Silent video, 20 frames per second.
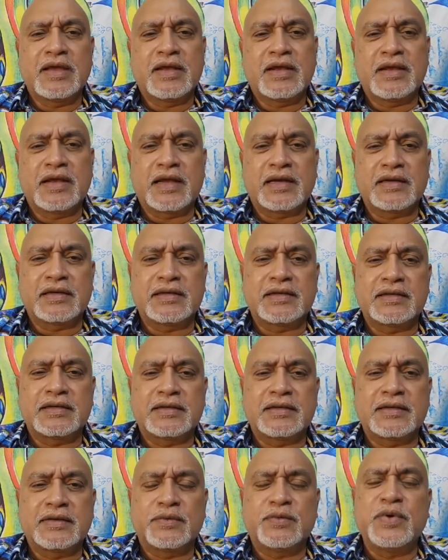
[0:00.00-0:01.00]
that
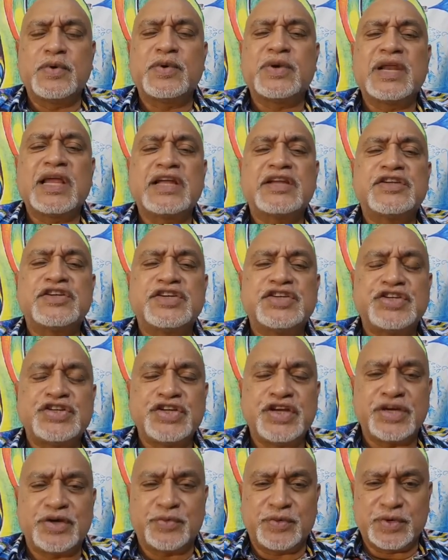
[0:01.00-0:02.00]
we would like to
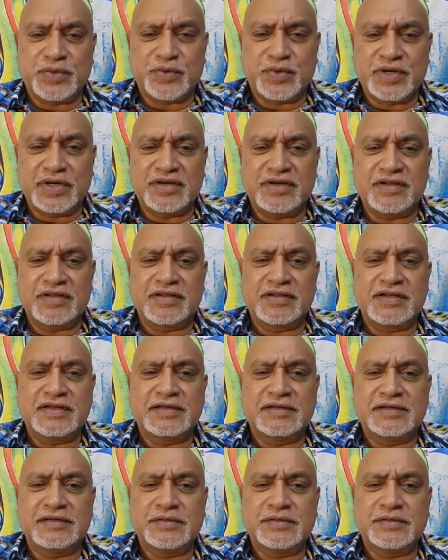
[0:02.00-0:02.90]
share with one another.